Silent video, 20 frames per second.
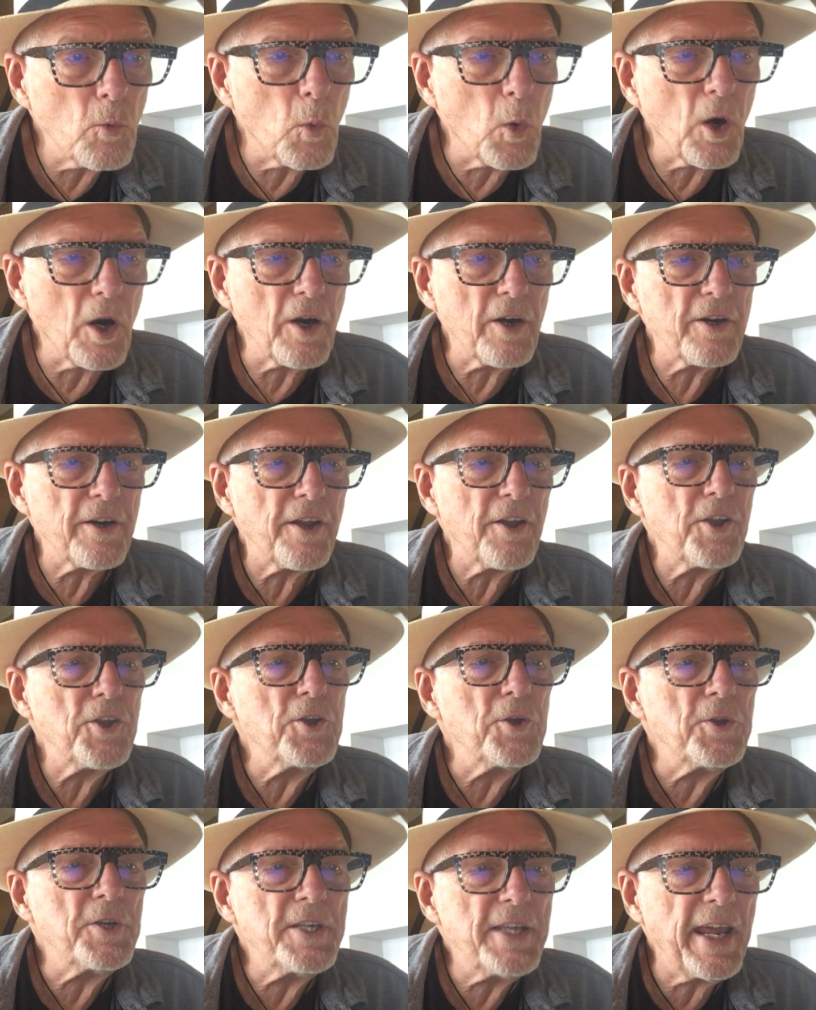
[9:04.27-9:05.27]
work,
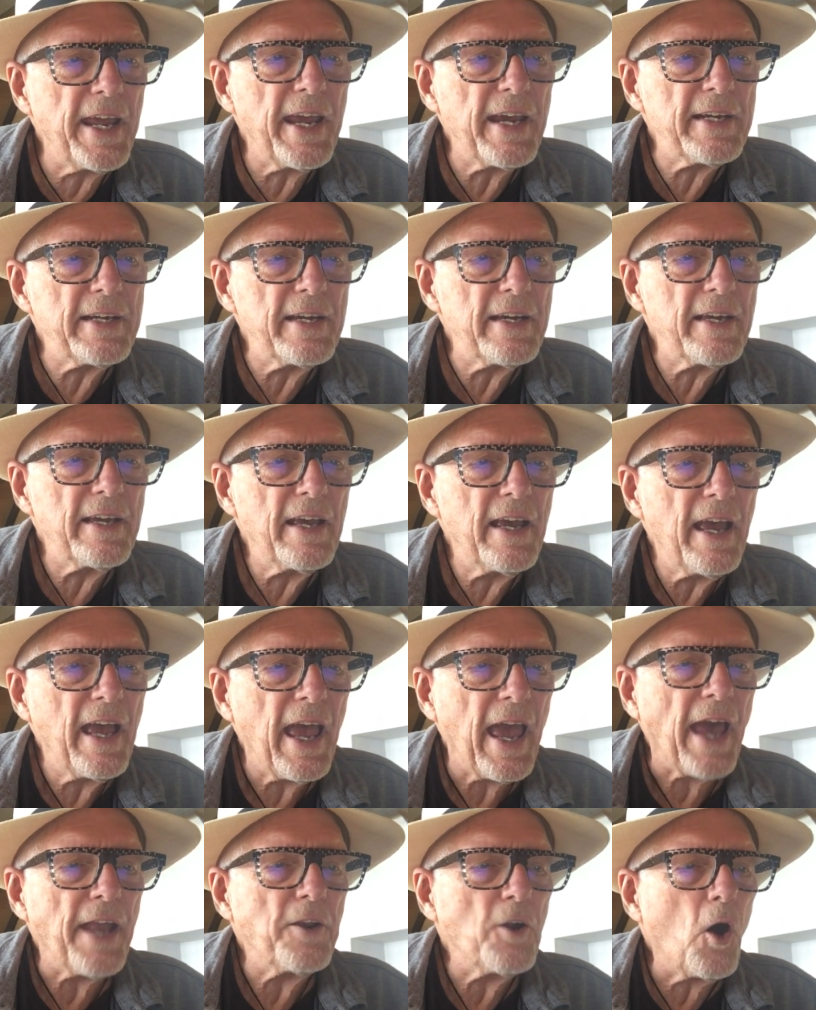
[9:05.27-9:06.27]
you dig?
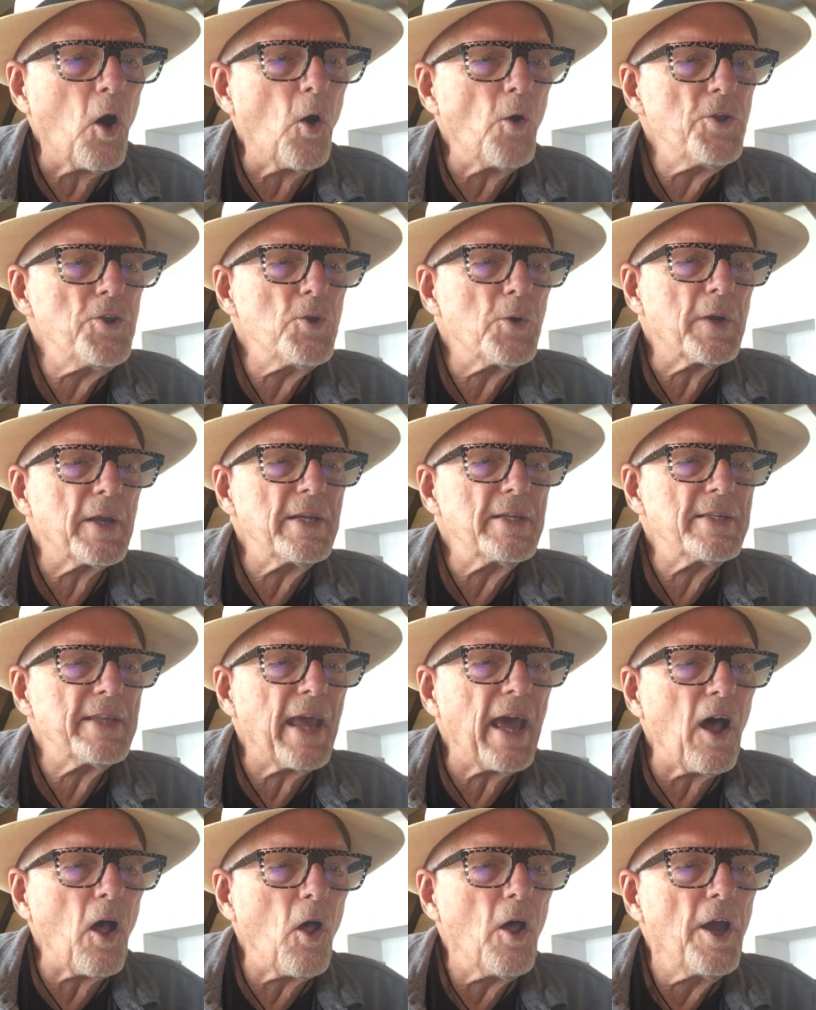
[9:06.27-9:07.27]
And oh, you can
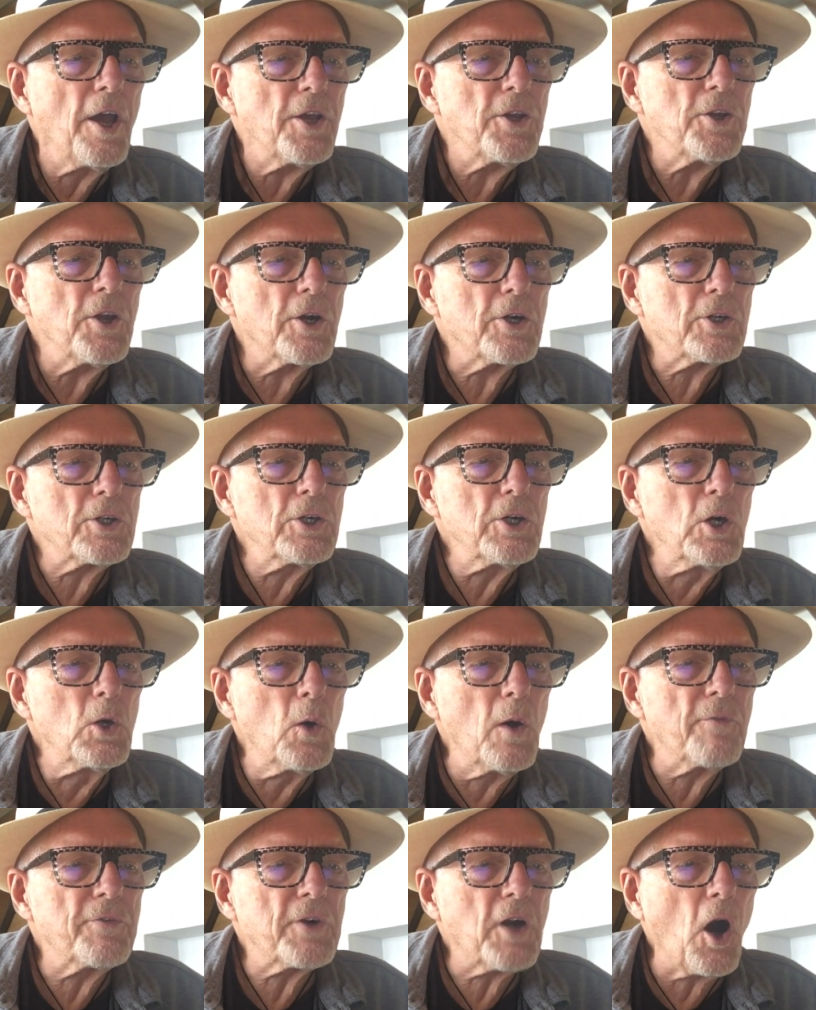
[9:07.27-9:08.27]
tell your crew
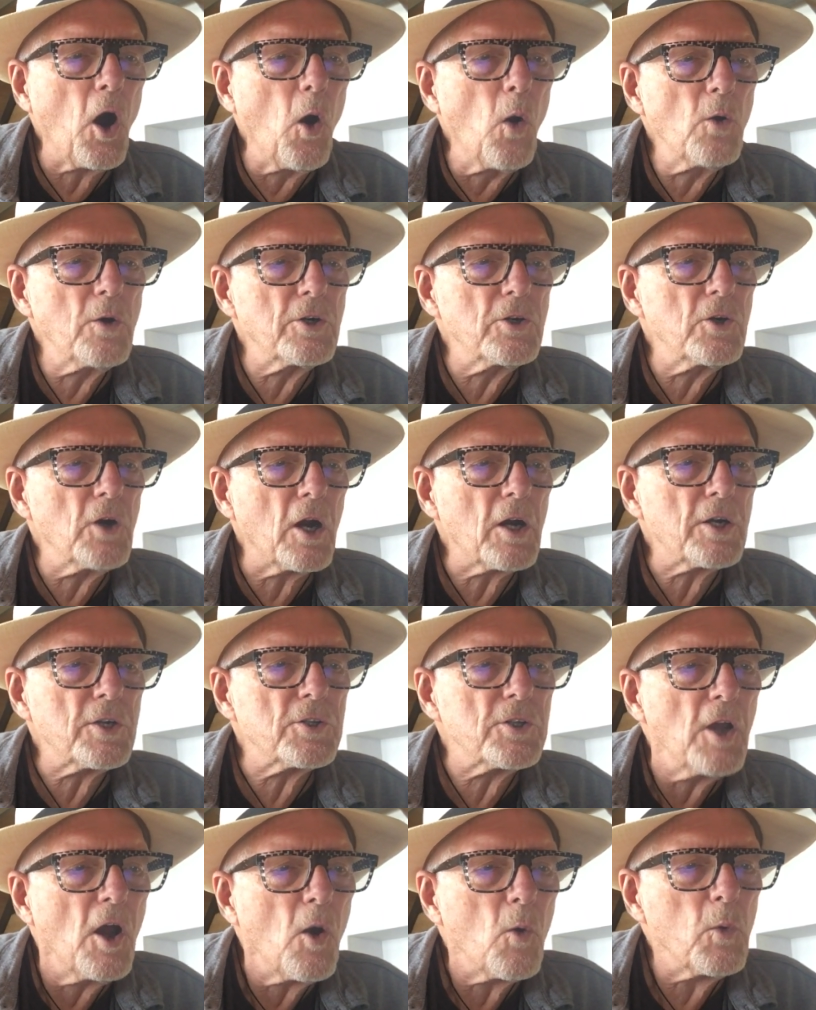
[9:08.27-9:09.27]
of co-crooks
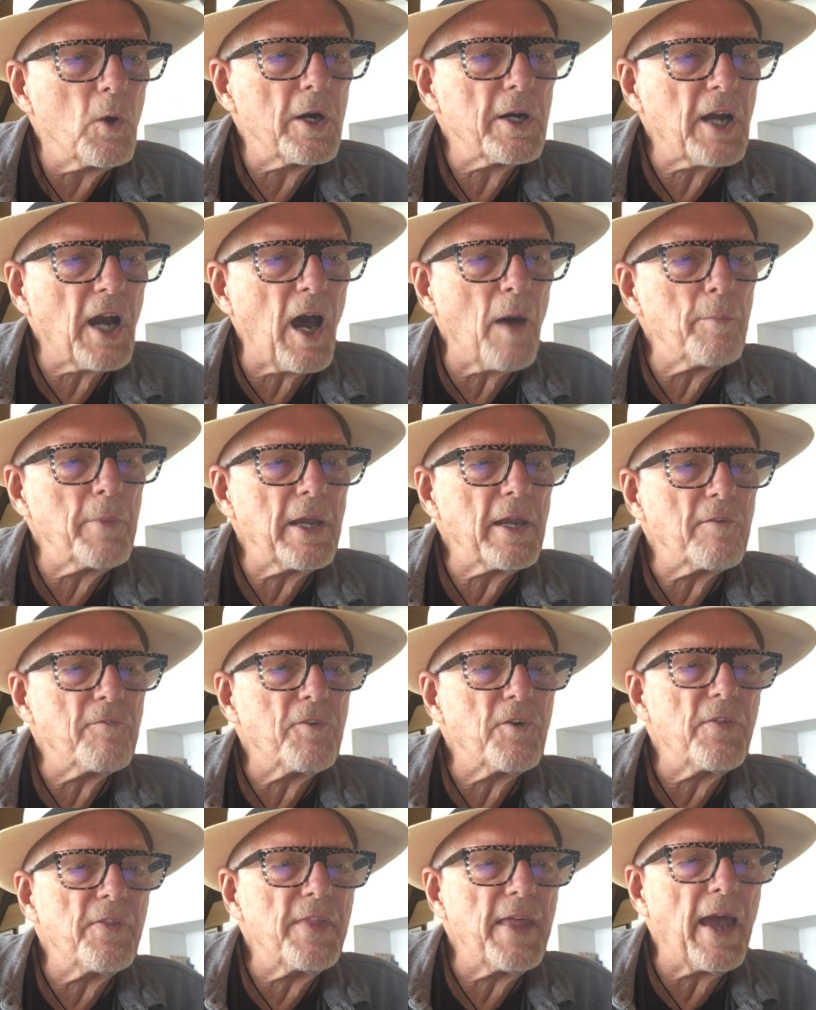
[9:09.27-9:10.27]
we're coming
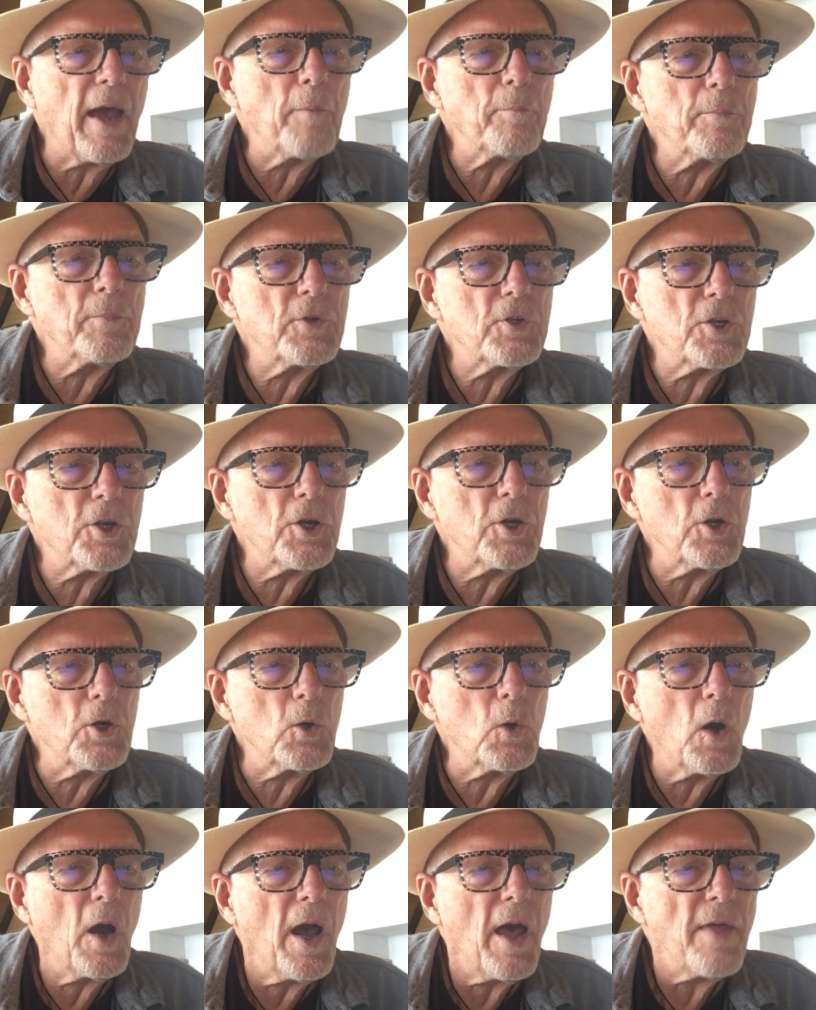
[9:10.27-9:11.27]
for them
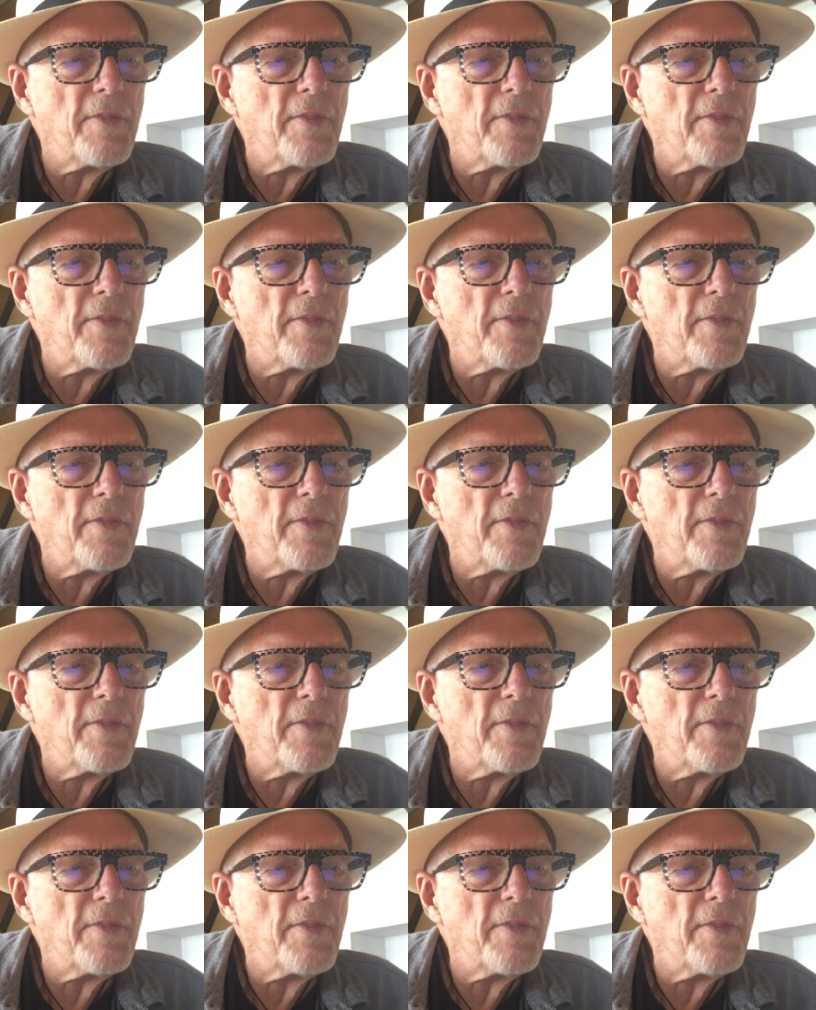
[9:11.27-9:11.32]
too.